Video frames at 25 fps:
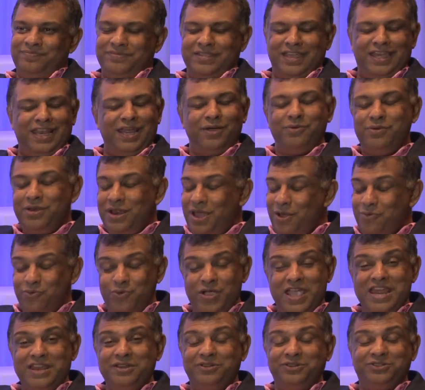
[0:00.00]
And when I
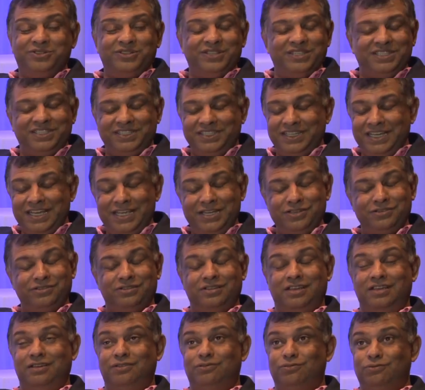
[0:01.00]
went onto the stage, I was like,